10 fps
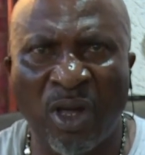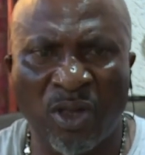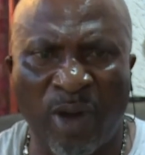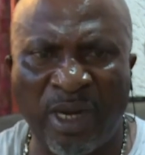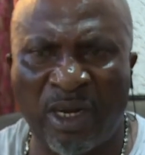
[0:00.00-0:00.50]

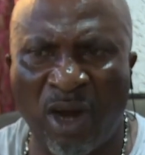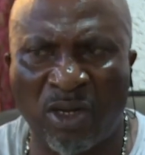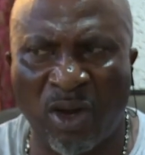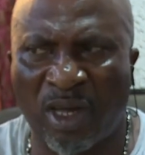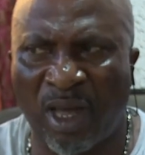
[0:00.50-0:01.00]
So when the
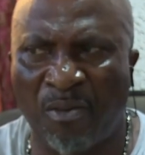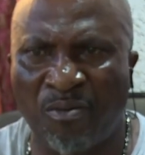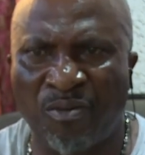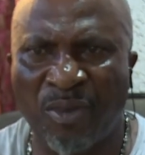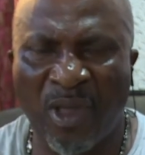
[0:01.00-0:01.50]
doctor came,
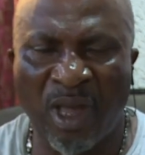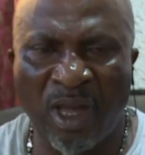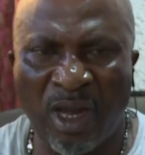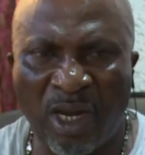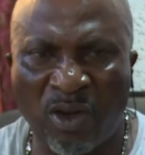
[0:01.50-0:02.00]

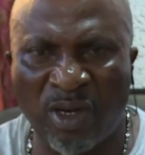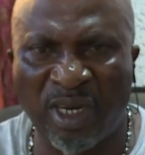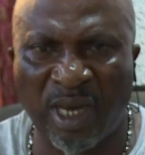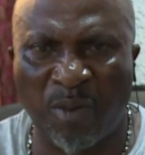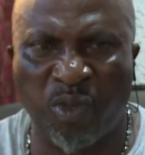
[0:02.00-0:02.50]
he took
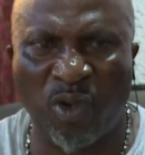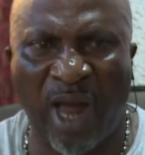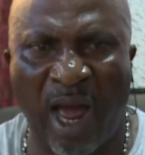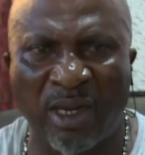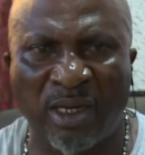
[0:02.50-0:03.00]
the sample
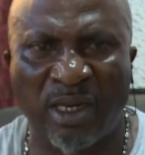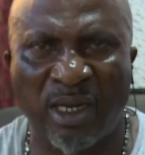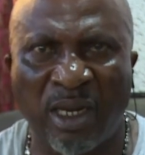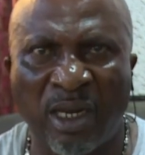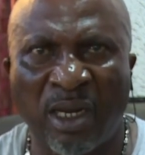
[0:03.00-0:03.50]
and
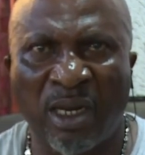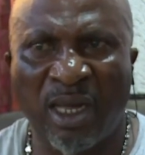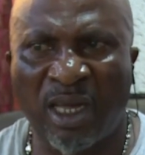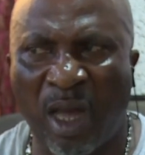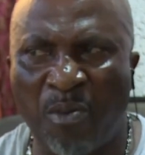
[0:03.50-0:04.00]

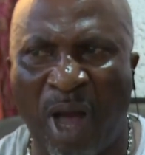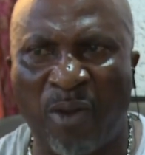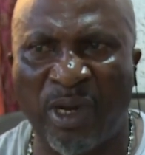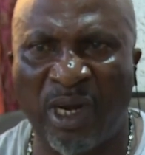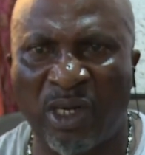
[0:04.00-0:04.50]
he came
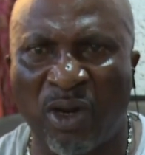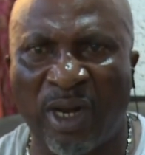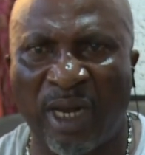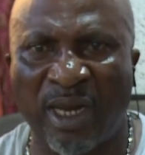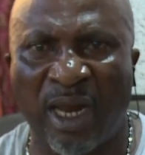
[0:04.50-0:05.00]
back with the
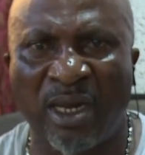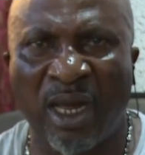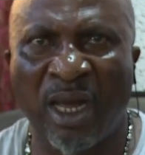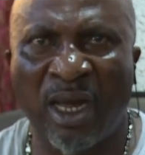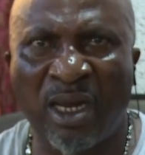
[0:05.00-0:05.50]
result and said
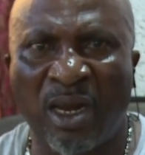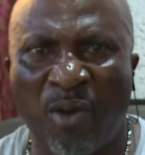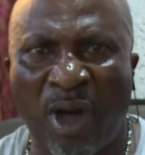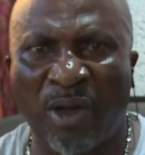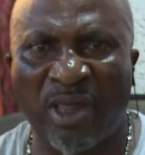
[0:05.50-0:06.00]
the
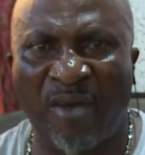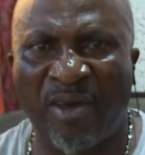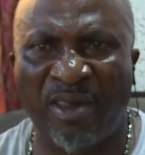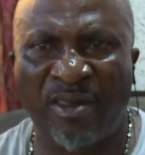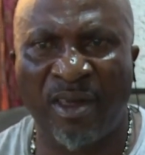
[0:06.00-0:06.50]
boy was having